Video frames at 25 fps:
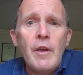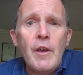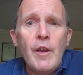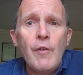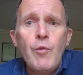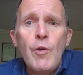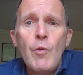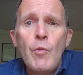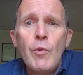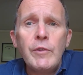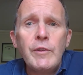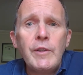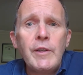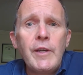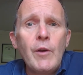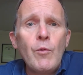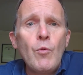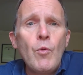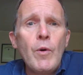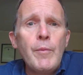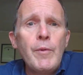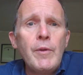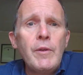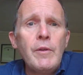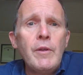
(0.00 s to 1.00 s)
if we want to
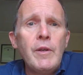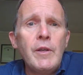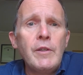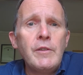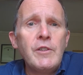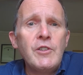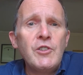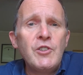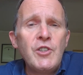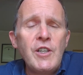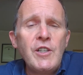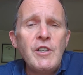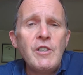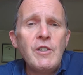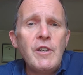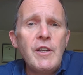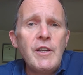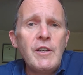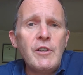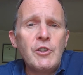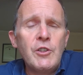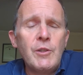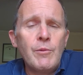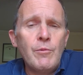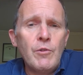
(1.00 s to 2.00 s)
get women into senior
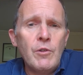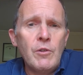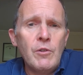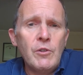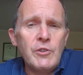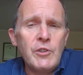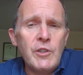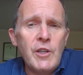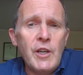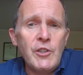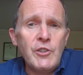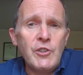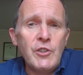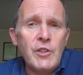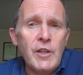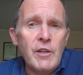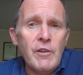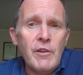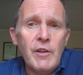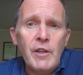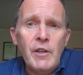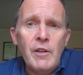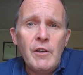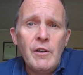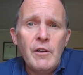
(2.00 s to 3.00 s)
leadership roles in
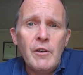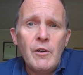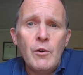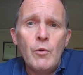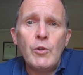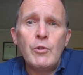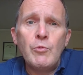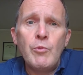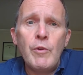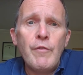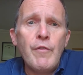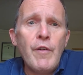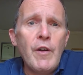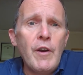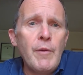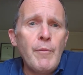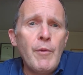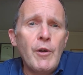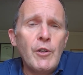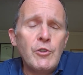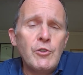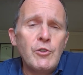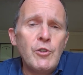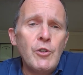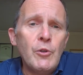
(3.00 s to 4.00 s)
engineering, which we very
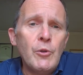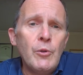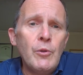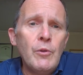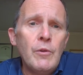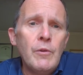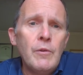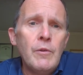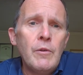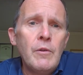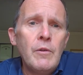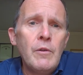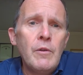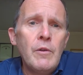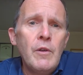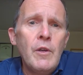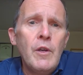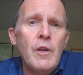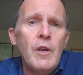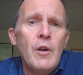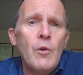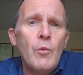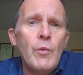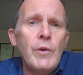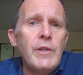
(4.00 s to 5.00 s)
much do,
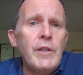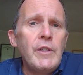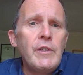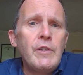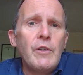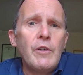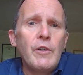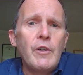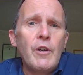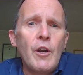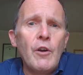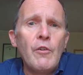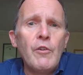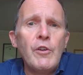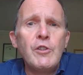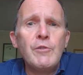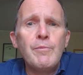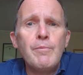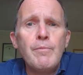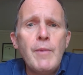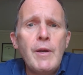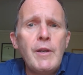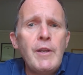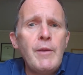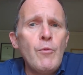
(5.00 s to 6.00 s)
we need to encourage
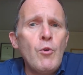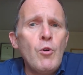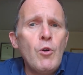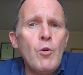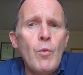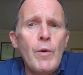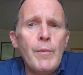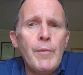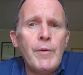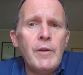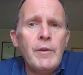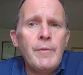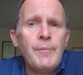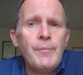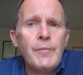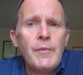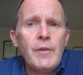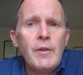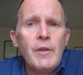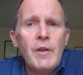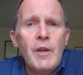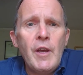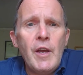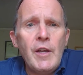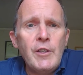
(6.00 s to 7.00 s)
many more women
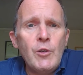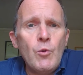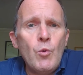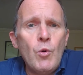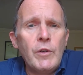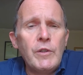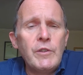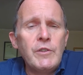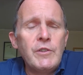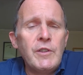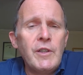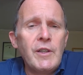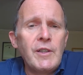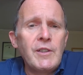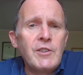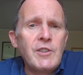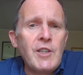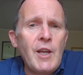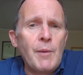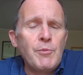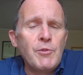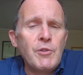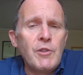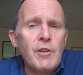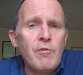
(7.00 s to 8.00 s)
into what is an
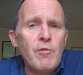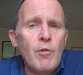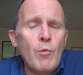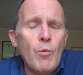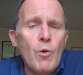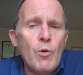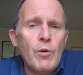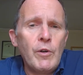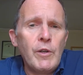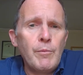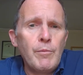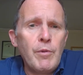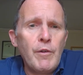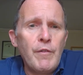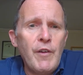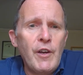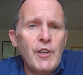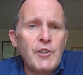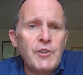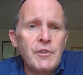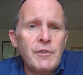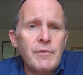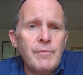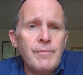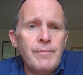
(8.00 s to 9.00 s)
exceptionally rewarding
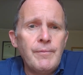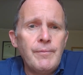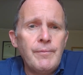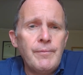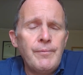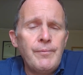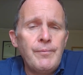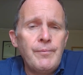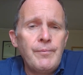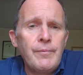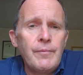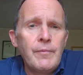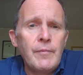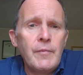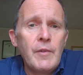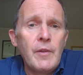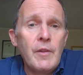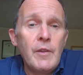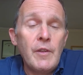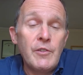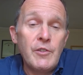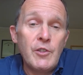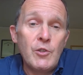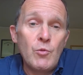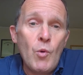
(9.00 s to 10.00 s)
profession.
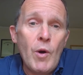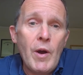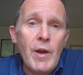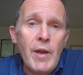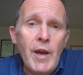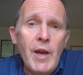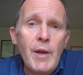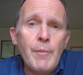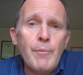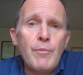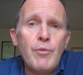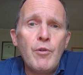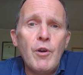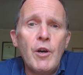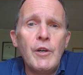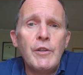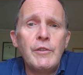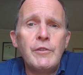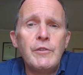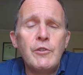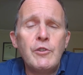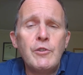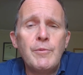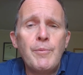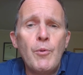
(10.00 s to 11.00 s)
This is why I'm
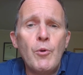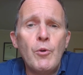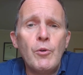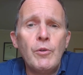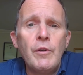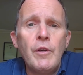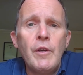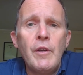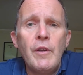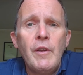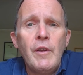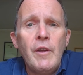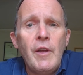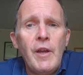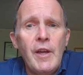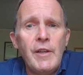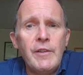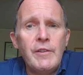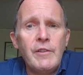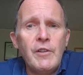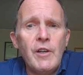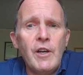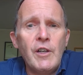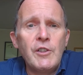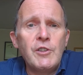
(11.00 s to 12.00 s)
proud to support
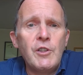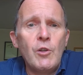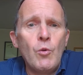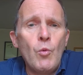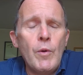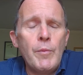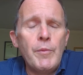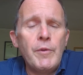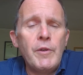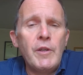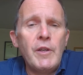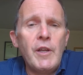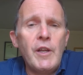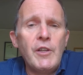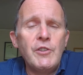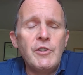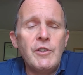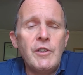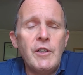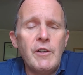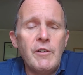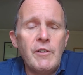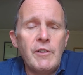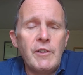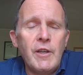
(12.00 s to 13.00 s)
International Women in
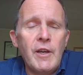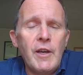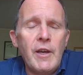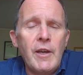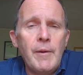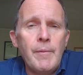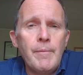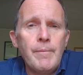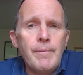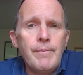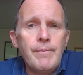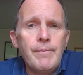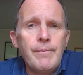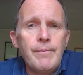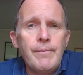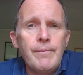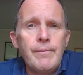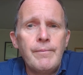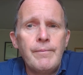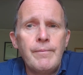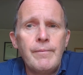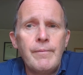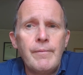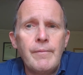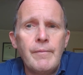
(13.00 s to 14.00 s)
Engineering Day.
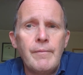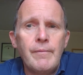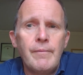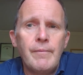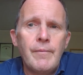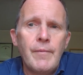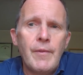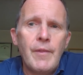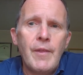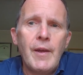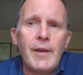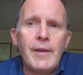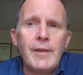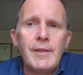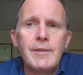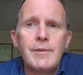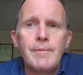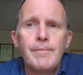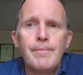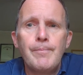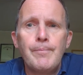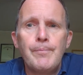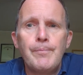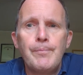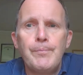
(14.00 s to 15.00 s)

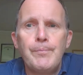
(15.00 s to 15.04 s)
Thanks.